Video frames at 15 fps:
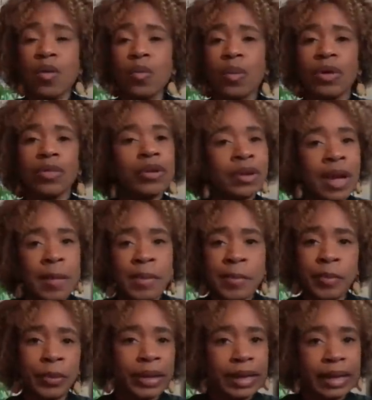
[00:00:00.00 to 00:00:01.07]
whether or not
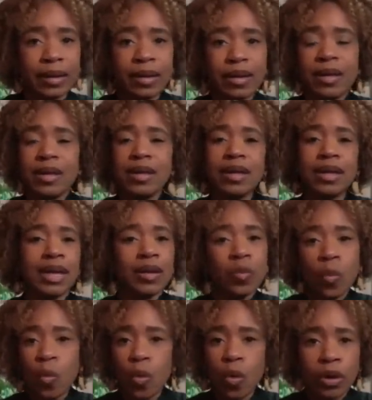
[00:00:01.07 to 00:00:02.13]
people eat, get
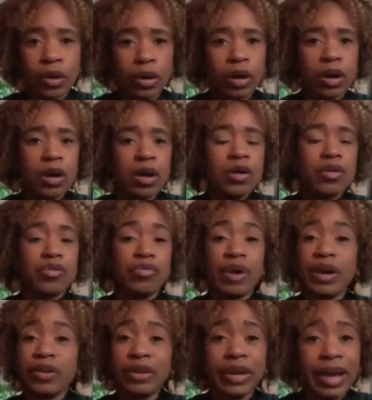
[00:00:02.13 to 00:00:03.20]
water,
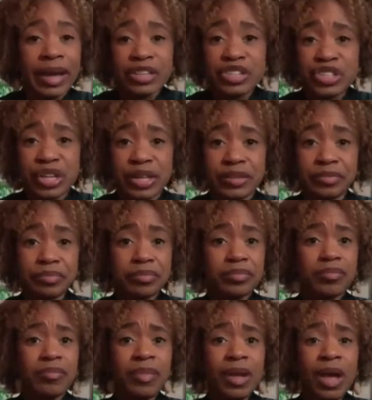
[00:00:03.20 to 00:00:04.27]
recreation,
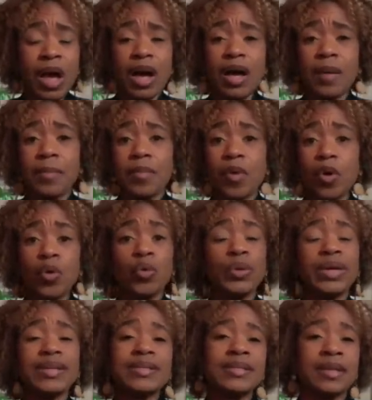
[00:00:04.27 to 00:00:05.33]
who
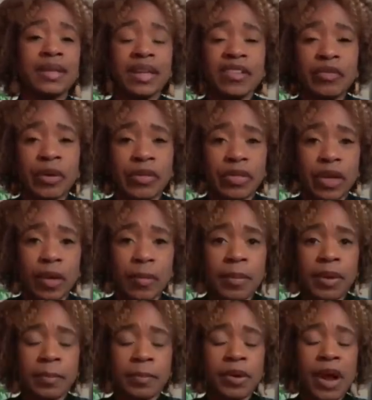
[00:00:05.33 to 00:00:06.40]
gets to live with them.
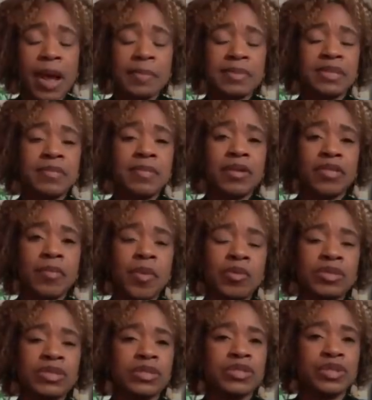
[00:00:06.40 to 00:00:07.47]
But perhaps among the
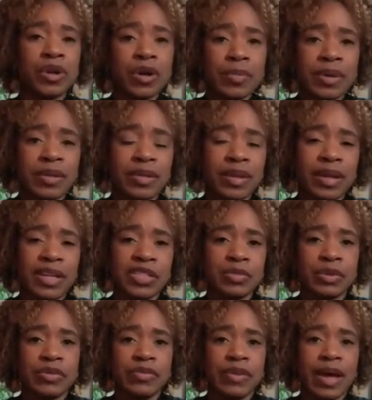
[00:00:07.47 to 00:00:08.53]
most disturbing things
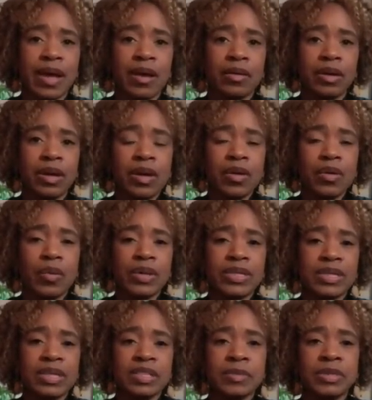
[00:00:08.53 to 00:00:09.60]
we found
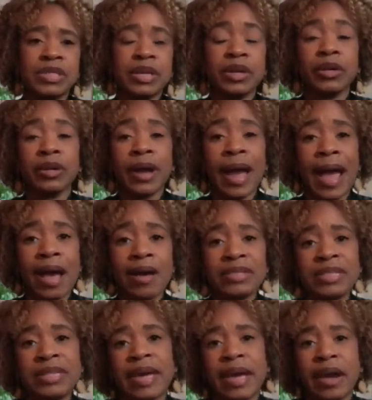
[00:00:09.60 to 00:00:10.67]
was in this particular
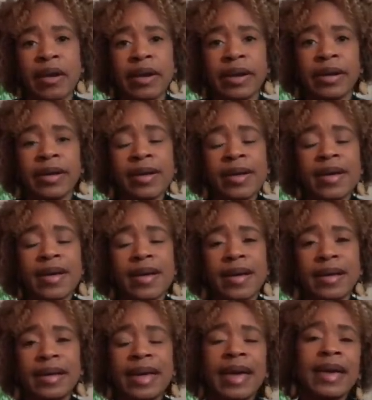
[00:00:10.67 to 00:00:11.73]
housing area,
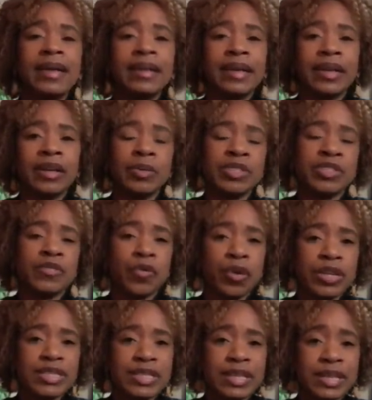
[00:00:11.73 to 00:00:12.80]
a gang leader was
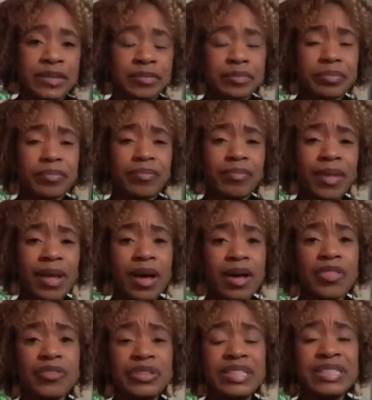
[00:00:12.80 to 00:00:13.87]
forcing
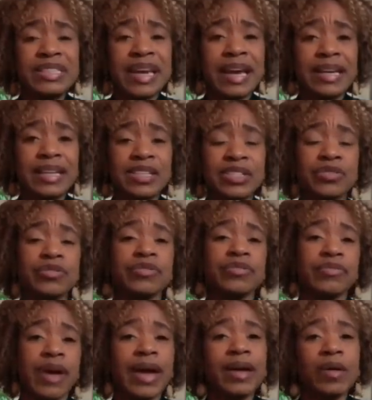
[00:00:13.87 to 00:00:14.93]
other detainees to
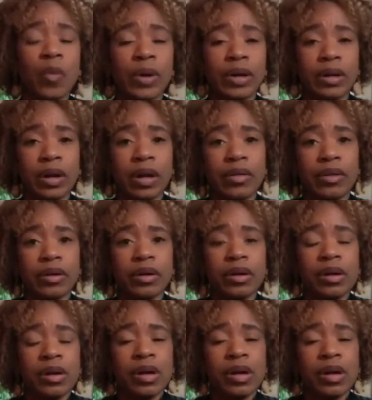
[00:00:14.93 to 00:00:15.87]
fight one another,